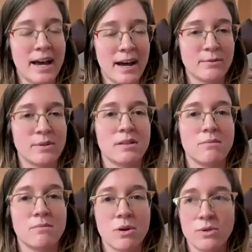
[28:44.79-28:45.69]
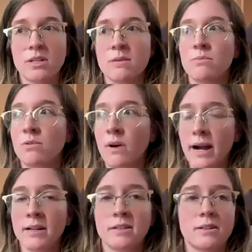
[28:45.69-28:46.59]
that was the most
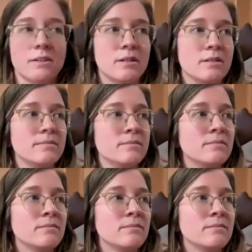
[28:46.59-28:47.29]
practical,